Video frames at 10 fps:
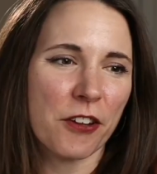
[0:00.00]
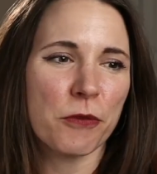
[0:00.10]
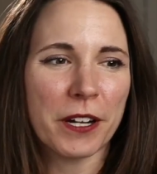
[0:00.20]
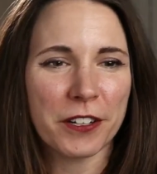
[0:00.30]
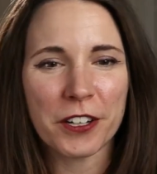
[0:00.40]

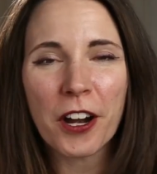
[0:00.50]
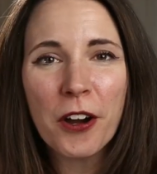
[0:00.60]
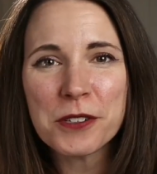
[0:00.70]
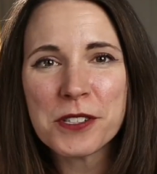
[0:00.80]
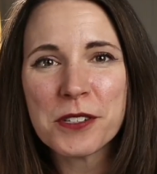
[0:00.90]
we are your
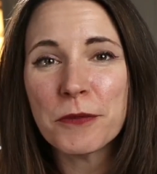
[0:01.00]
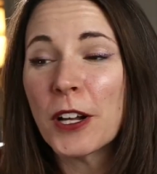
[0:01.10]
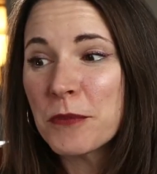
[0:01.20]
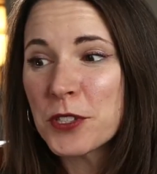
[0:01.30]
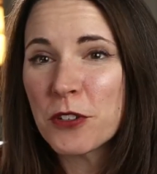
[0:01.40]
hosts.
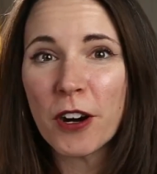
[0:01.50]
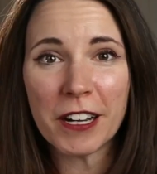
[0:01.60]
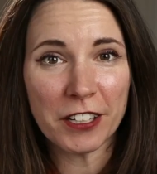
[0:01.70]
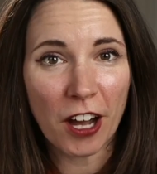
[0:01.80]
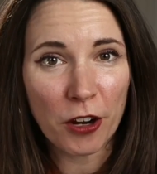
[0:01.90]
Welcome to our
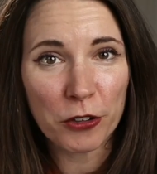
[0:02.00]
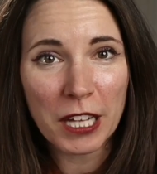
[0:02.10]
inaugural